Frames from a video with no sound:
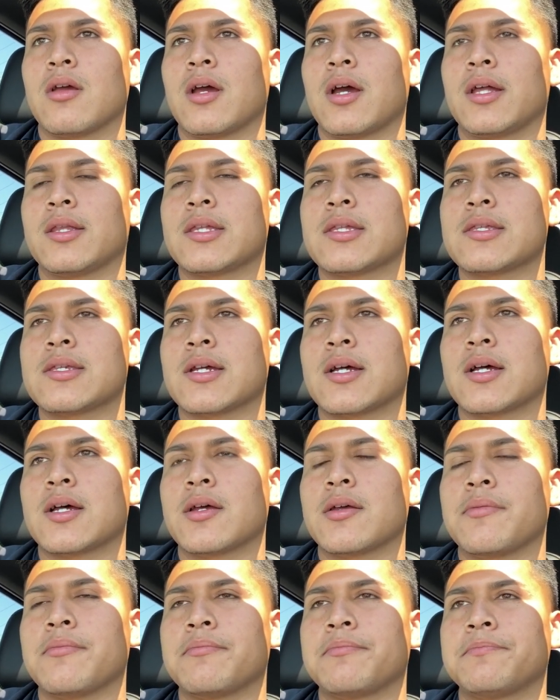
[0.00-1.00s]
at the
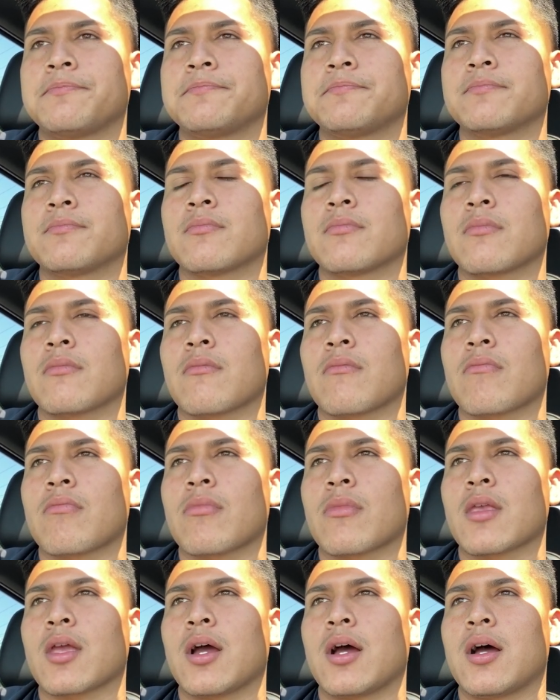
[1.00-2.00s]
time,
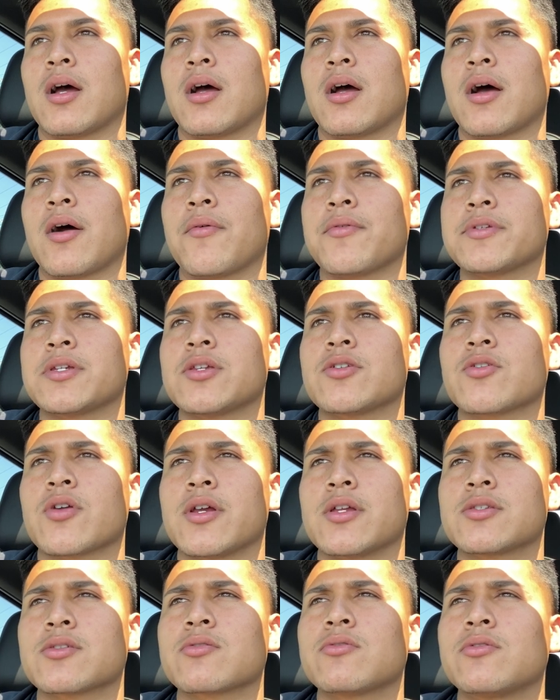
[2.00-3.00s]
I was in
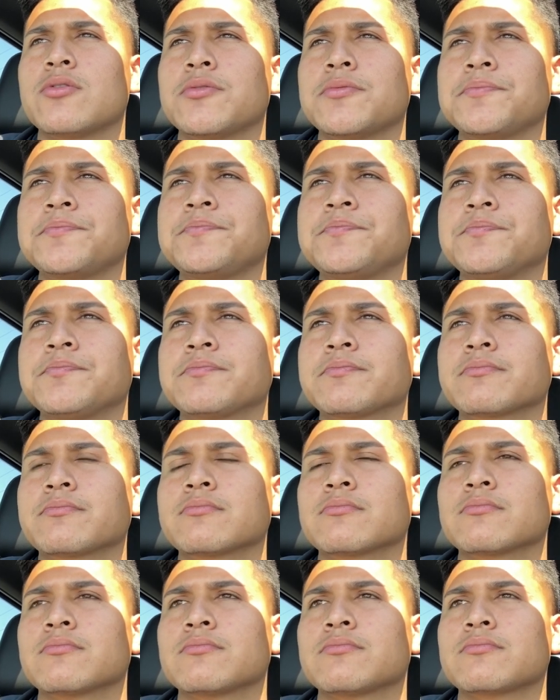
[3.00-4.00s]
trade school
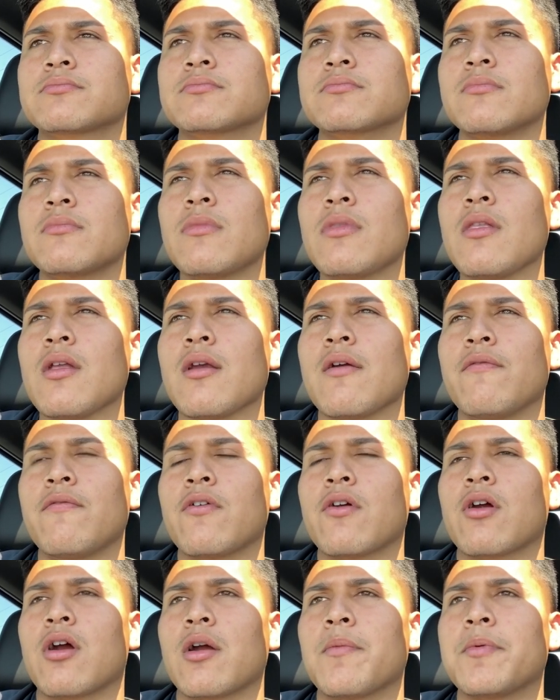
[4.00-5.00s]
for
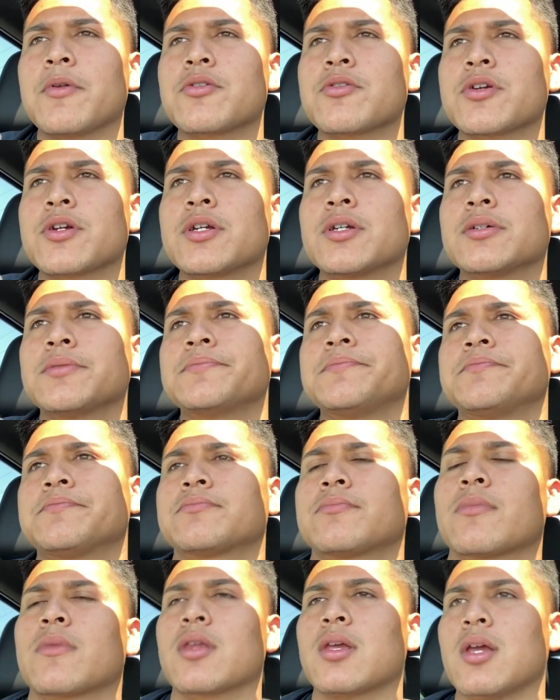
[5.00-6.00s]
carpentry,
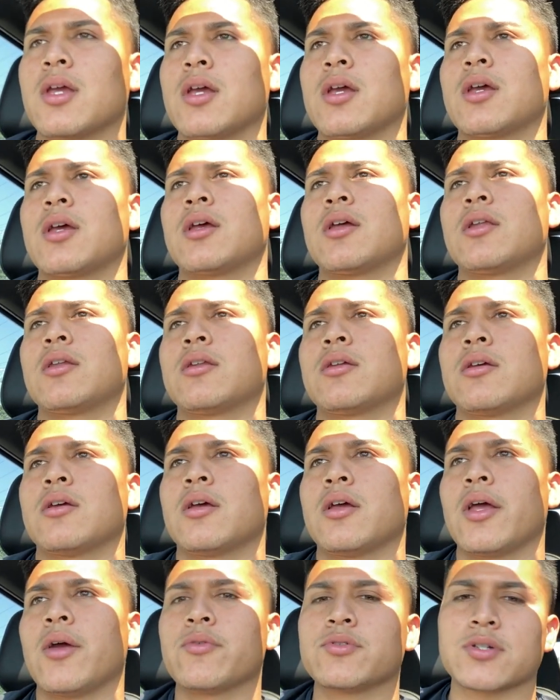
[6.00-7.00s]
and
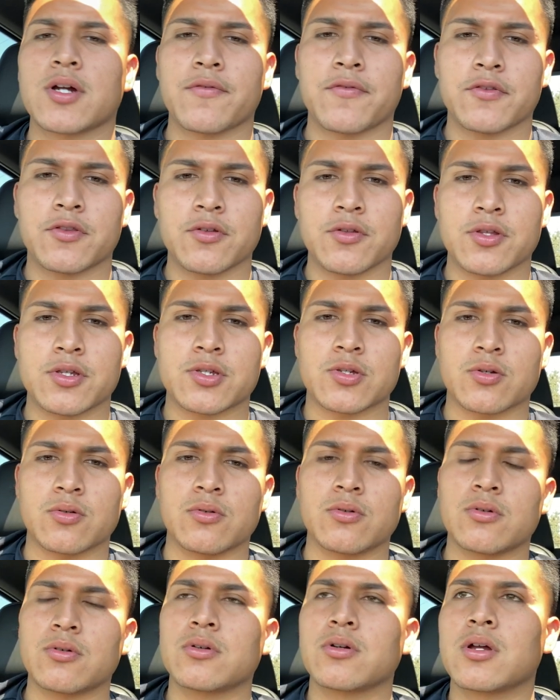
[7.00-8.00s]
it was offered through the
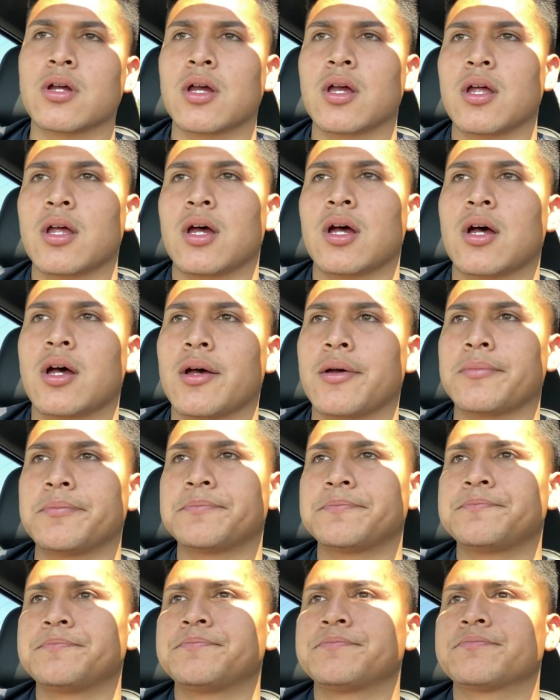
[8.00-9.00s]
school.
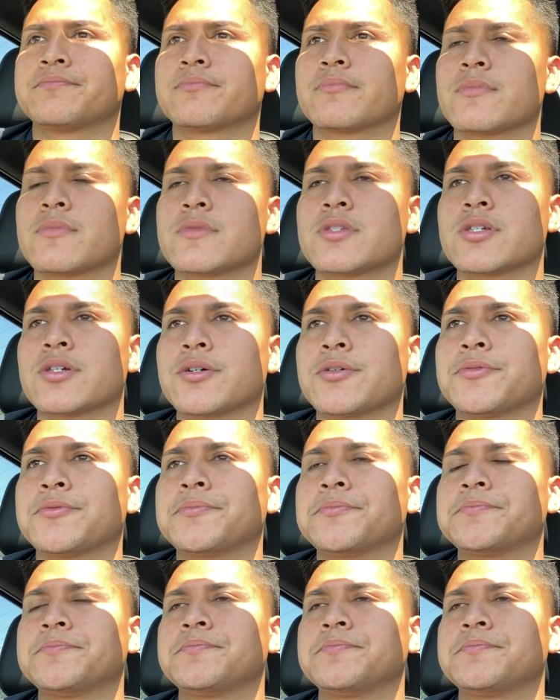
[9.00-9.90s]
So